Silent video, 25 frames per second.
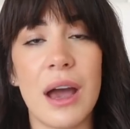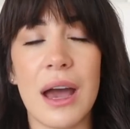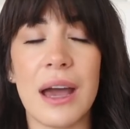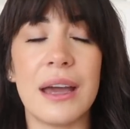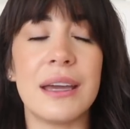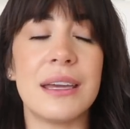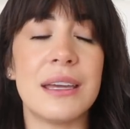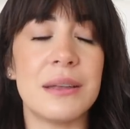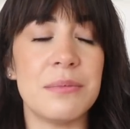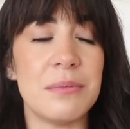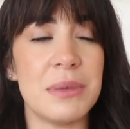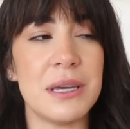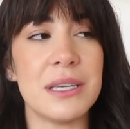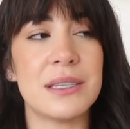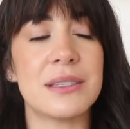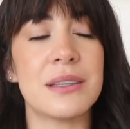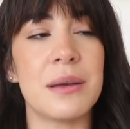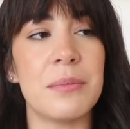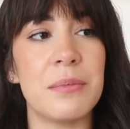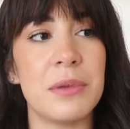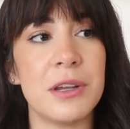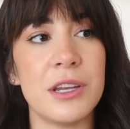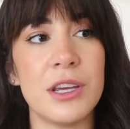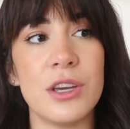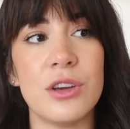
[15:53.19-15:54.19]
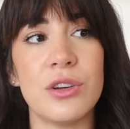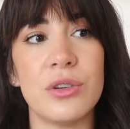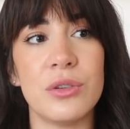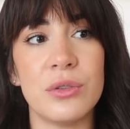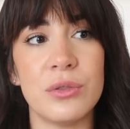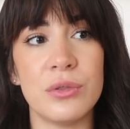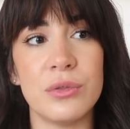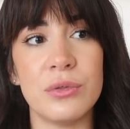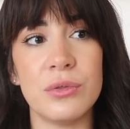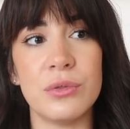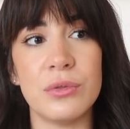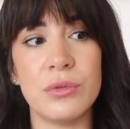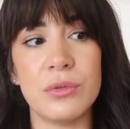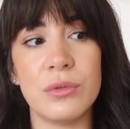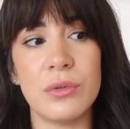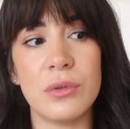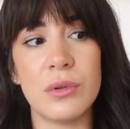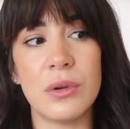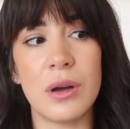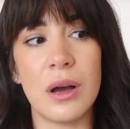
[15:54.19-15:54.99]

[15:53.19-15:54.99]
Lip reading: I can be somebody who